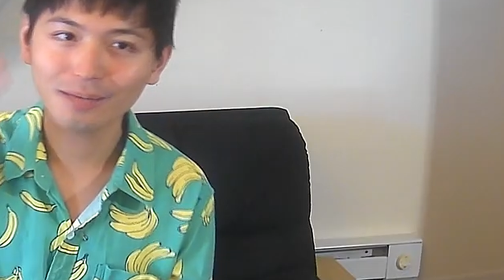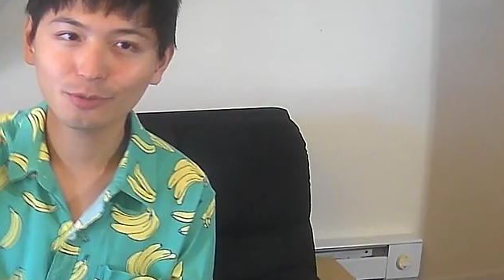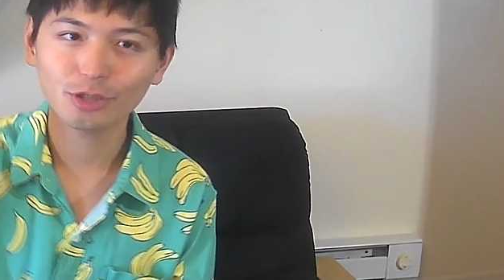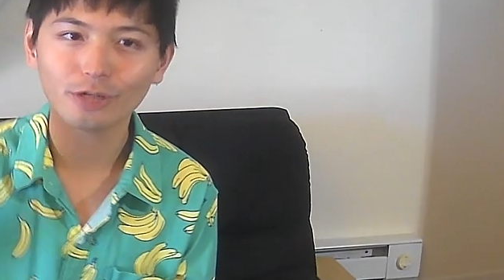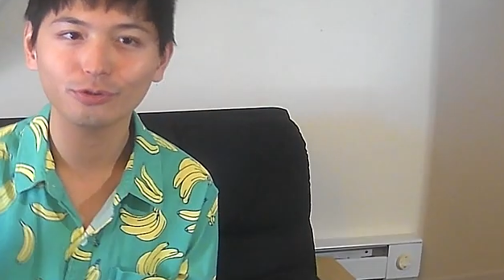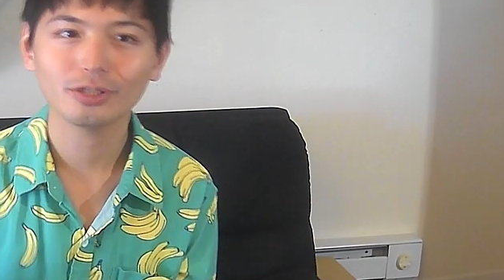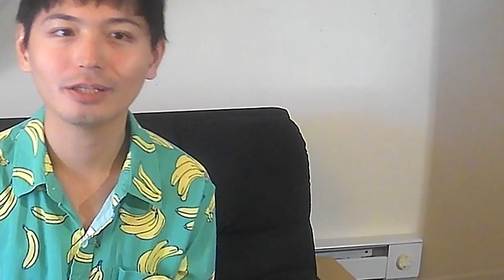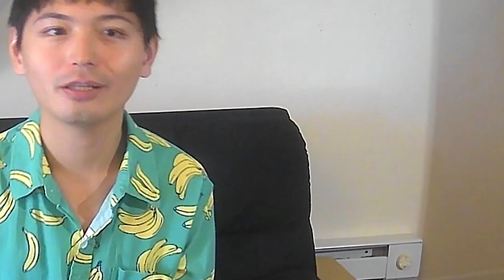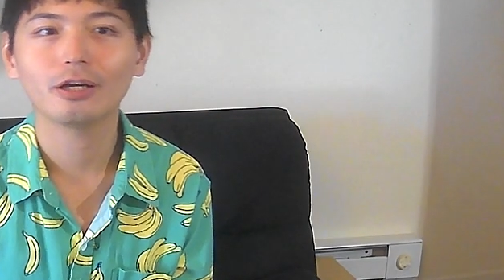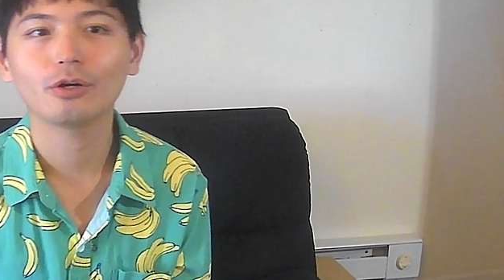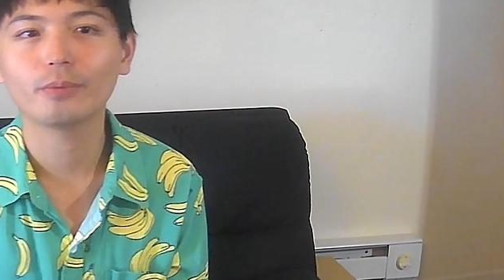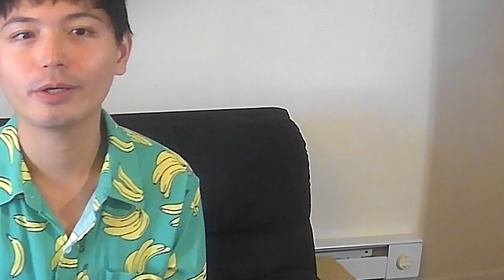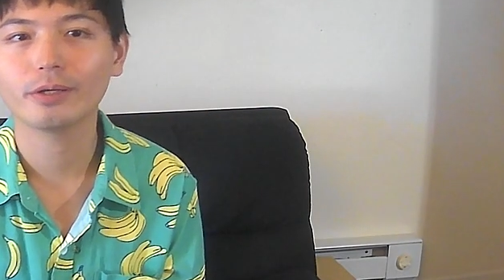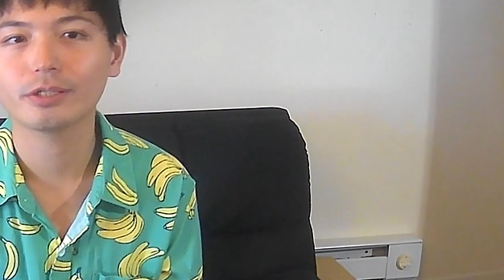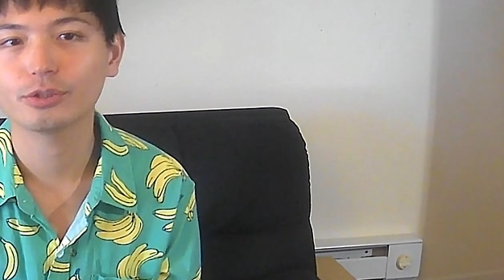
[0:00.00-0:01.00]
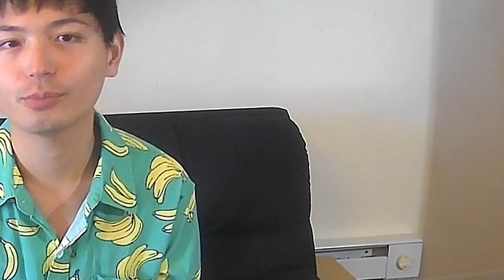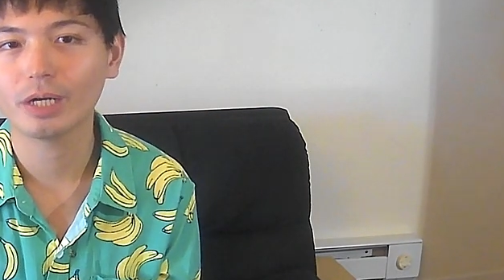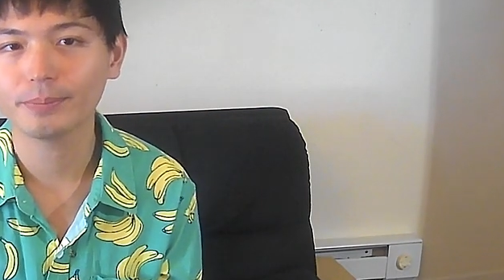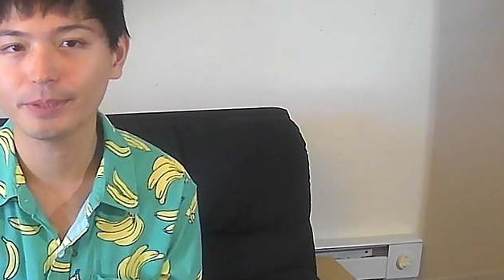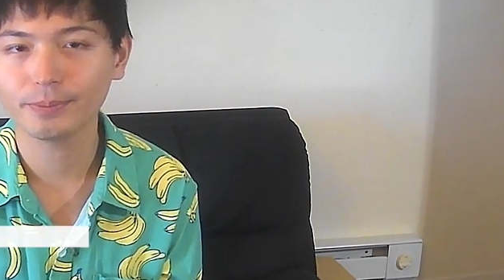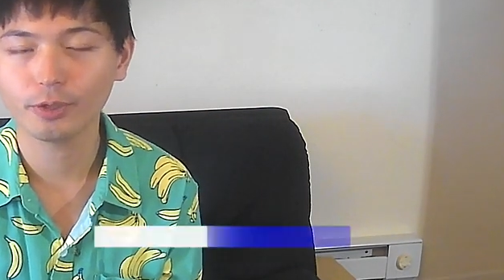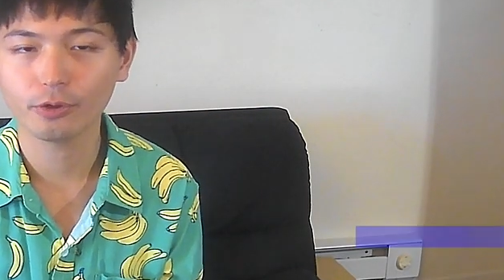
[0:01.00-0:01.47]
Xiao Hello, welcome to
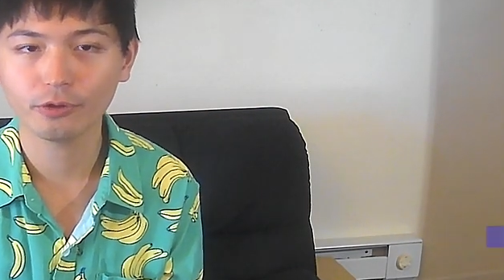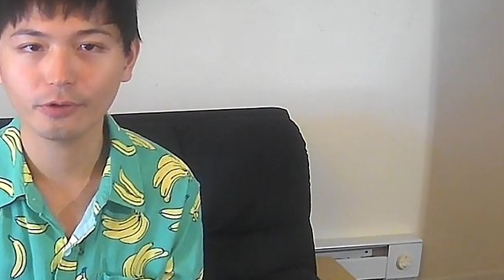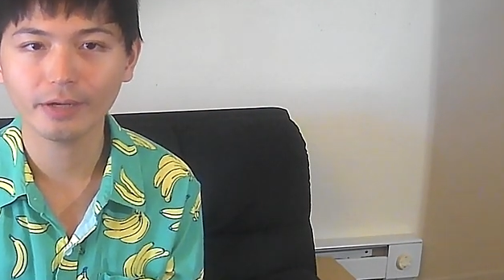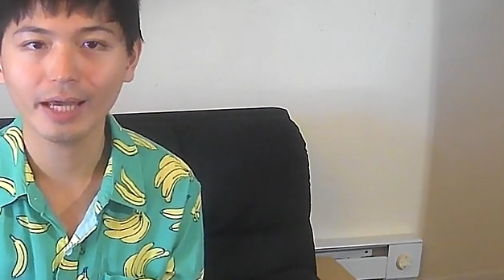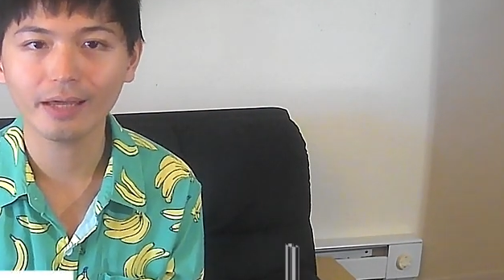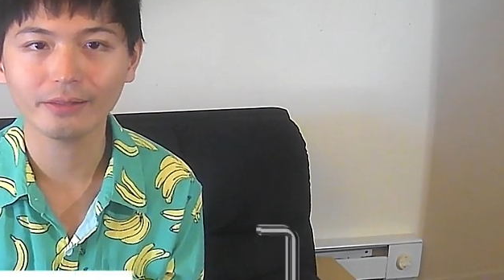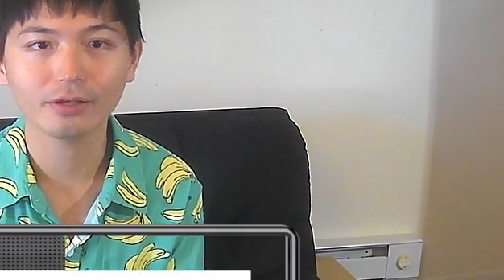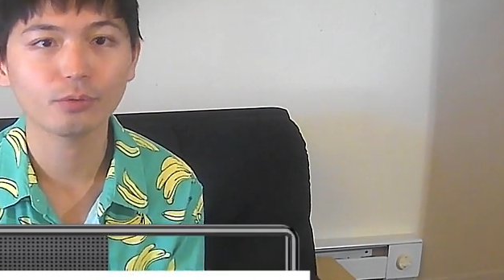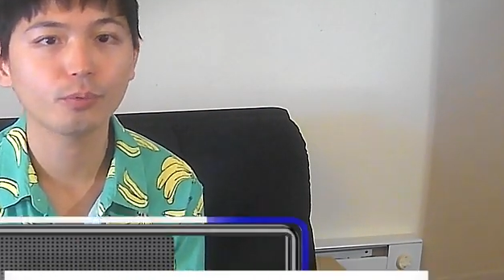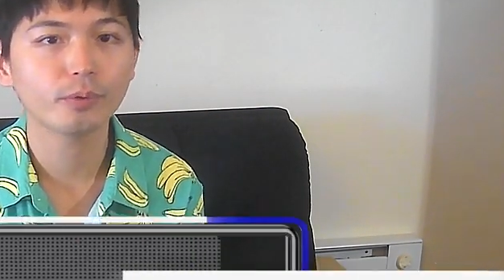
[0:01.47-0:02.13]
What People Also Ask,